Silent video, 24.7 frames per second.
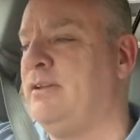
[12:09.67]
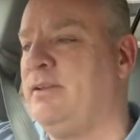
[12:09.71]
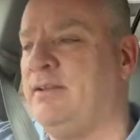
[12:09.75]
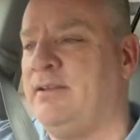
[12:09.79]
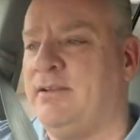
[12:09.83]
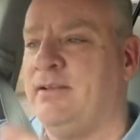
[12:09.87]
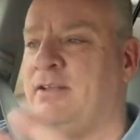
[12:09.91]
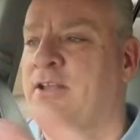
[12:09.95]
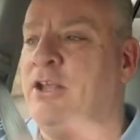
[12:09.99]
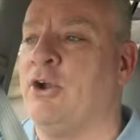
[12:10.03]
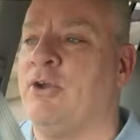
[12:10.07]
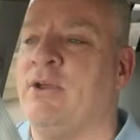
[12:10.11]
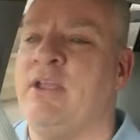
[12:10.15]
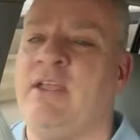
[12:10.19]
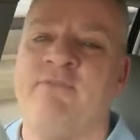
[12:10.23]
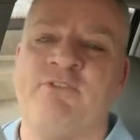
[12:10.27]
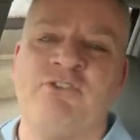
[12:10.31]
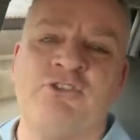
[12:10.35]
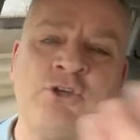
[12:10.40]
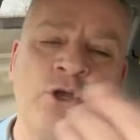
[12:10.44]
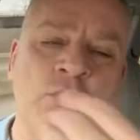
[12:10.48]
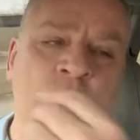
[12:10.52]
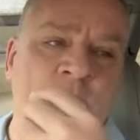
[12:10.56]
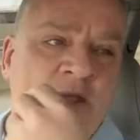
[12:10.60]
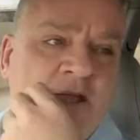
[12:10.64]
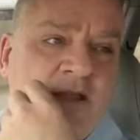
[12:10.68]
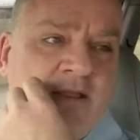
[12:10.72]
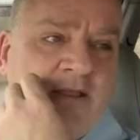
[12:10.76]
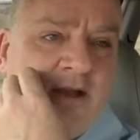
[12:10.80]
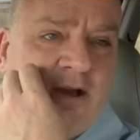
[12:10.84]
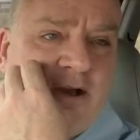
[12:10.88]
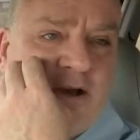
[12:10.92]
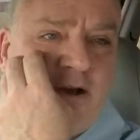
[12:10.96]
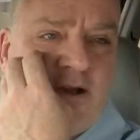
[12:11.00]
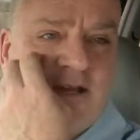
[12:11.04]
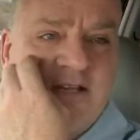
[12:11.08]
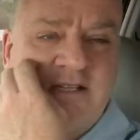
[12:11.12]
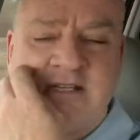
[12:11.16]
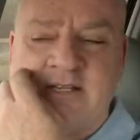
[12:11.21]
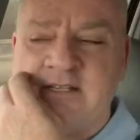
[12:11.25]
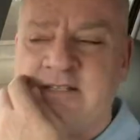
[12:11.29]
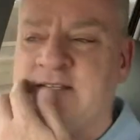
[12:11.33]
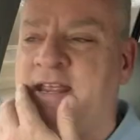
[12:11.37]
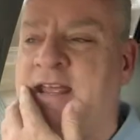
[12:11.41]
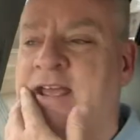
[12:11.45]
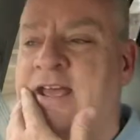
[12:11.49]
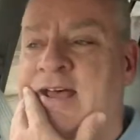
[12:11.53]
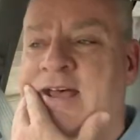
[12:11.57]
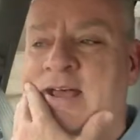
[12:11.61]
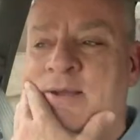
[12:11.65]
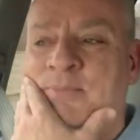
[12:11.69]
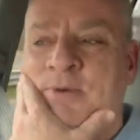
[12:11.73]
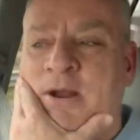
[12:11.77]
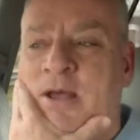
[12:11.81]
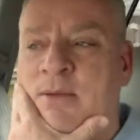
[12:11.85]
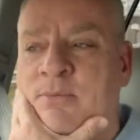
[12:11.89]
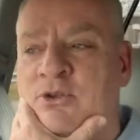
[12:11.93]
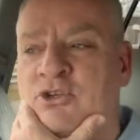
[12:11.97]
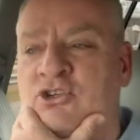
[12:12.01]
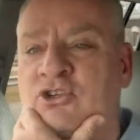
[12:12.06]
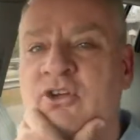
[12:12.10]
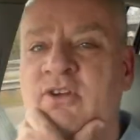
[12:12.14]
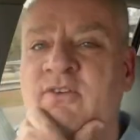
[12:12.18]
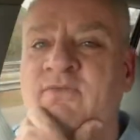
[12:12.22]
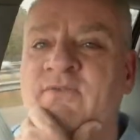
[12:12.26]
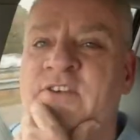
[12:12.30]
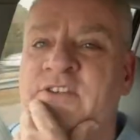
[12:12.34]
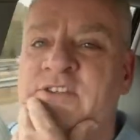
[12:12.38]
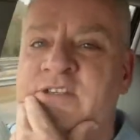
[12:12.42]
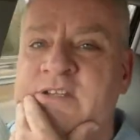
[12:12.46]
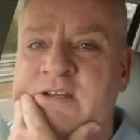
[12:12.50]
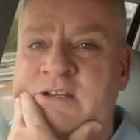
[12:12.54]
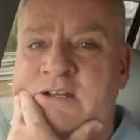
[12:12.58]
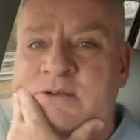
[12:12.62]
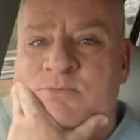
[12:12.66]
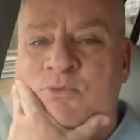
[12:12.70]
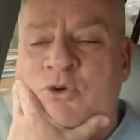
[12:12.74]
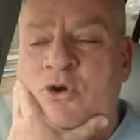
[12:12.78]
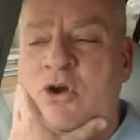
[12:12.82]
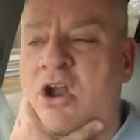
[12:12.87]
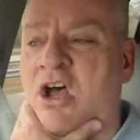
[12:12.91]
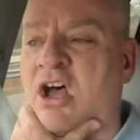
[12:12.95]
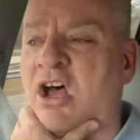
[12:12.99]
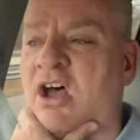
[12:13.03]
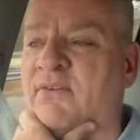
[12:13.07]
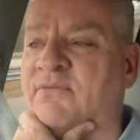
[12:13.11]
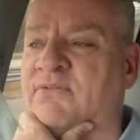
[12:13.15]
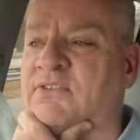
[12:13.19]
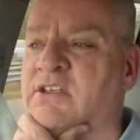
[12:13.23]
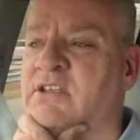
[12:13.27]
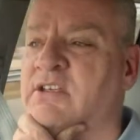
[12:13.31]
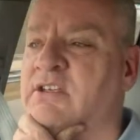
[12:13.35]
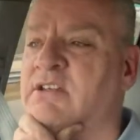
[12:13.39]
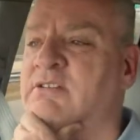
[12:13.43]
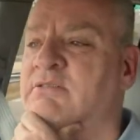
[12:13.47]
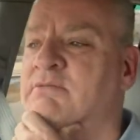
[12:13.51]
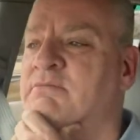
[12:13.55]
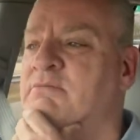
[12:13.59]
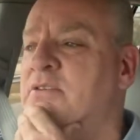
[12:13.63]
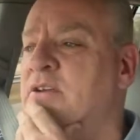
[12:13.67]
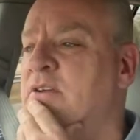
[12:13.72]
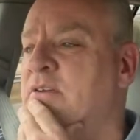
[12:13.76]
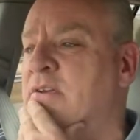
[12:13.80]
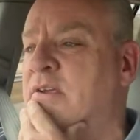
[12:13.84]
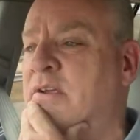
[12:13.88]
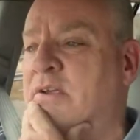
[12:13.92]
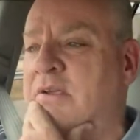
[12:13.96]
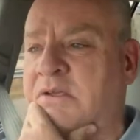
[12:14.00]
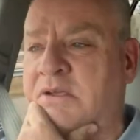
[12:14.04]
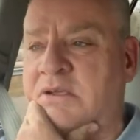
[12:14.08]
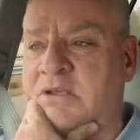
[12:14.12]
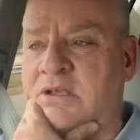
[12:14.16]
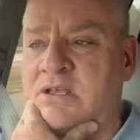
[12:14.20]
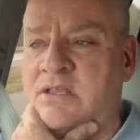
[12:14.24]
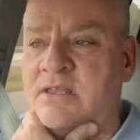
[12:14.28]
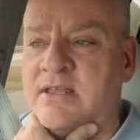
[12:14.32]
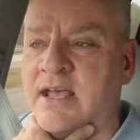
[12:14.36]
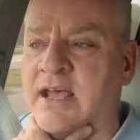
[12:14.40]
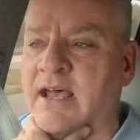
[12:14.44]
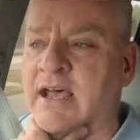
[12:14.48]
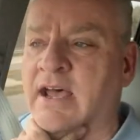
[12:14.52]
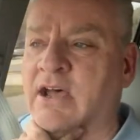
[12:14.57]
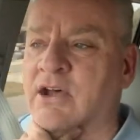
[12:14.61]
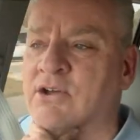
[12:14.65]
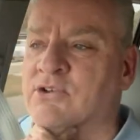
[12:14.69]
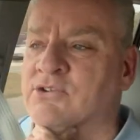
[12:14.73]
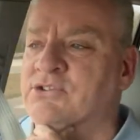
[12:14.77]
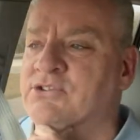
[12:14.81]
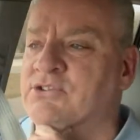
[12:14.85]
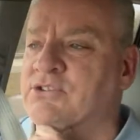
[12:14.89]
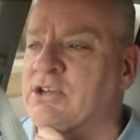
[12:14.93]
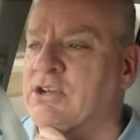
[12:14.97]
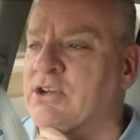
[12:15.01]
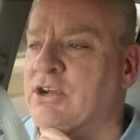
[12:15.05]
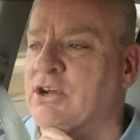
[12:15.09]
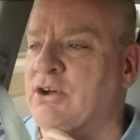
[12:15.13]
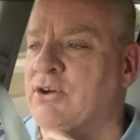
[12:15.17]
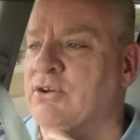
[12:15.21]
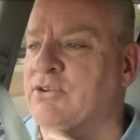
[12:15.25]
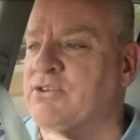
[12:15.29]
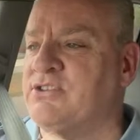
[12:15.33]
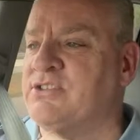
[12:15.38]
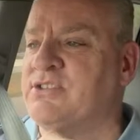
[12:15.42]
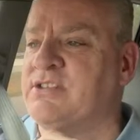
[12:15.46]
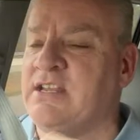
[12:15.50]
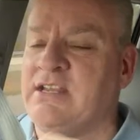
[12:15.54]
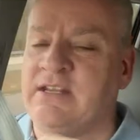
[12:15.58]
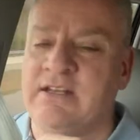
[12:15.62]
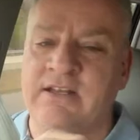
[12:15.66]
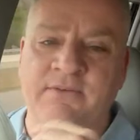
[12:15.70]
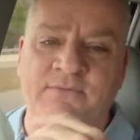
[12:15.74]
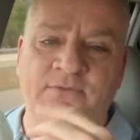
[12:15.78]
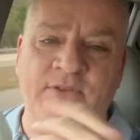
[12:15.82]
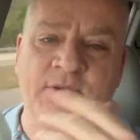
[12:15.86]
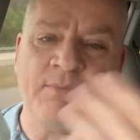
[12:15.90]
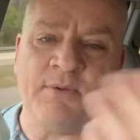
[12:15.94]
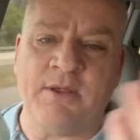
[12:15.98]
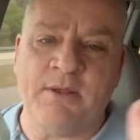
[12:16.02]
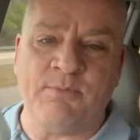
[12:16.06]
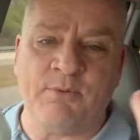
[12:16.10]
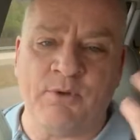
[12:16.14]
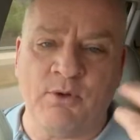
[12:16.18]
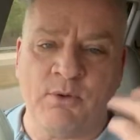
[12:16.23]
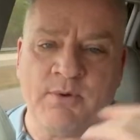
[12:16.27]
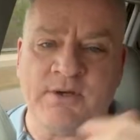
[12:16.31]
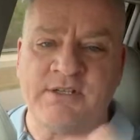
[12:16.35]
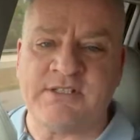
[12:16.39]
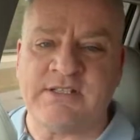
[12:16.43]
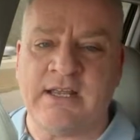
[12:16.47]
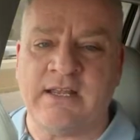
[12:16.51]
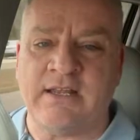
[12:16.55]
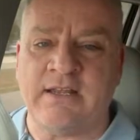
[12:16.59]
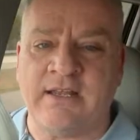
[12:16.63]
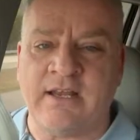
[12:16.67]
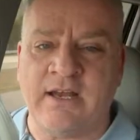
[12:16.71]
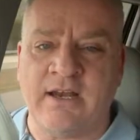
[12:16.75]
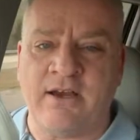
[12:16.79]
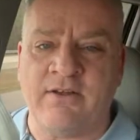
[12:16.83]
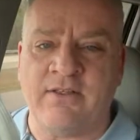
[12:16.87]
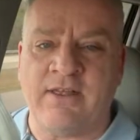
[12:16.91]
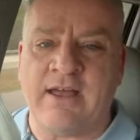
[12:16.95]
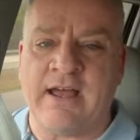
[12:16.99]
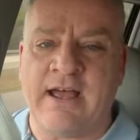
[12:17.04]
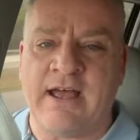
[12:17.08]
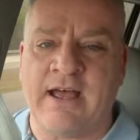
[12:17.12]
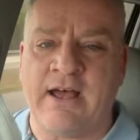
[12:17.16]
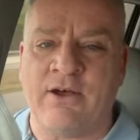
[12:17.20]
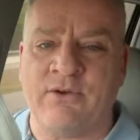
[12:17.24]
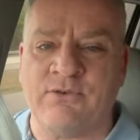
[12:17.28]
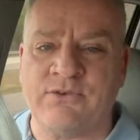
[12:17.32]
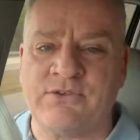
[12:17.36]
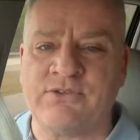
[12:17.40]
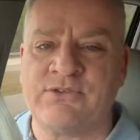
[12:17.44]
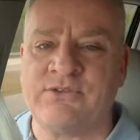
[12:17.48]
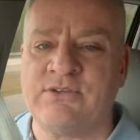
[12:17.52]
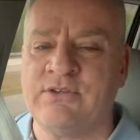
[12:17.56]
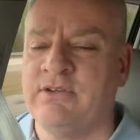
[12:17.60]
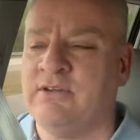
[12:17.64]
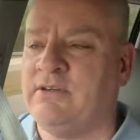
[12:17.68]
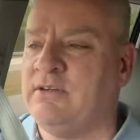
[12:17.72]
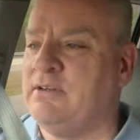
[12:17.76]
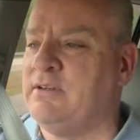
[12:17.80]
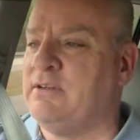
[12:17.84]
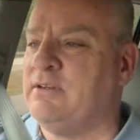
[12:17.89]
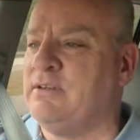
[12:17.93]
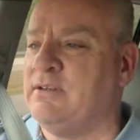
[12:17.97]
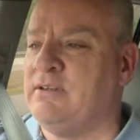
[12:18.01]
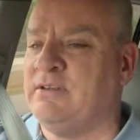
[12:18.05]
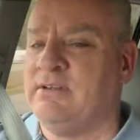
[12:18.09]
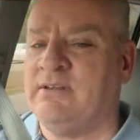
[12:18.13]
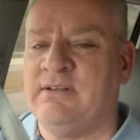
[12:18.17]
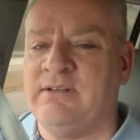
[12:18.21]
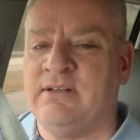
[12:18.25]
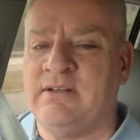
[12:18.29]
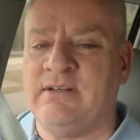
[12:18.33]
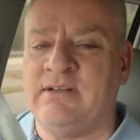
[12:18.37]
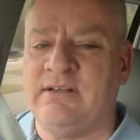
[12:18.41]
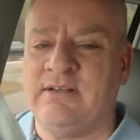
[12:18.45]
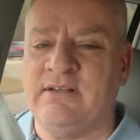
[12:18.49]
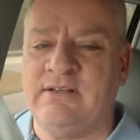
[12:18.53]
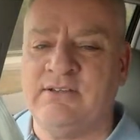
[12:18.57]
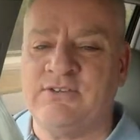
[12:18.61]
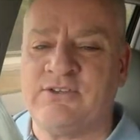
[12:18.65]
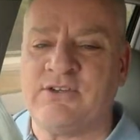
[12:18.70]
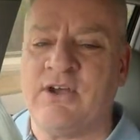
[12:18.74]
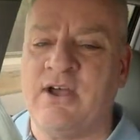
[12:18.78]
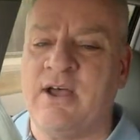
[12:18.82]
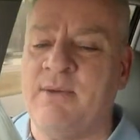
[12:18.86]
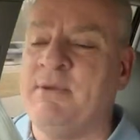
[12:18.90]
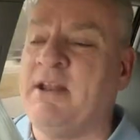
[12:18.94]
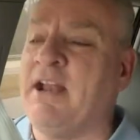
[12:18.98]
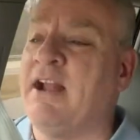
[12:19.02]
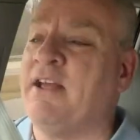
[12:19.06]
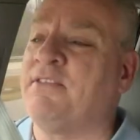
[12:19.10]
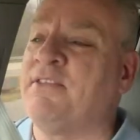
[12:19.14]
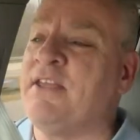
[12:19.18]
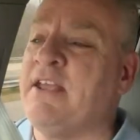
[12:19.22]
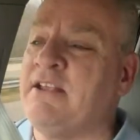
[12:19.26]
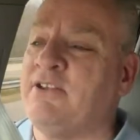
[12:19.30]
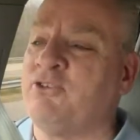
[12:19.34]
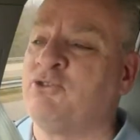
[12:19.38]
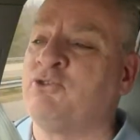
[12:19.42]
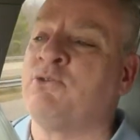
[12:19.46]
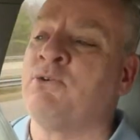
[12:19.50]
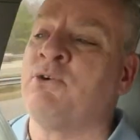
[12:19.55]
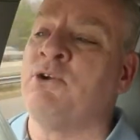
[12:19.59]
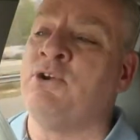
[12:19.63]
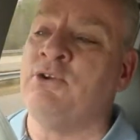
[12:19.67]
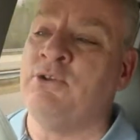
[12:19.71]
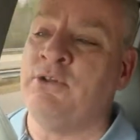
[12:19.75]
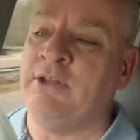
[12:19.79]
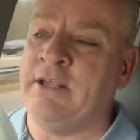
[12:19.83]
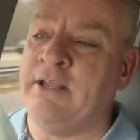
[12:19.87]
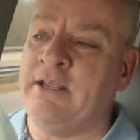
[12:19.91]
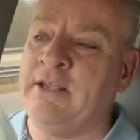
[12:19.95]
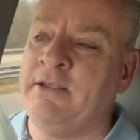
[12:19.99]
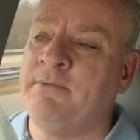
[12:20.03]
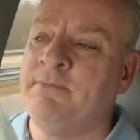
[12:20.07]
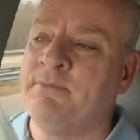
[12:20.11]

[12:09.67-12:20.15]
He even told me in there, he says, yeah, I probably should have visited more often in the house, and seen if the people were taking care of the house. So, I think truly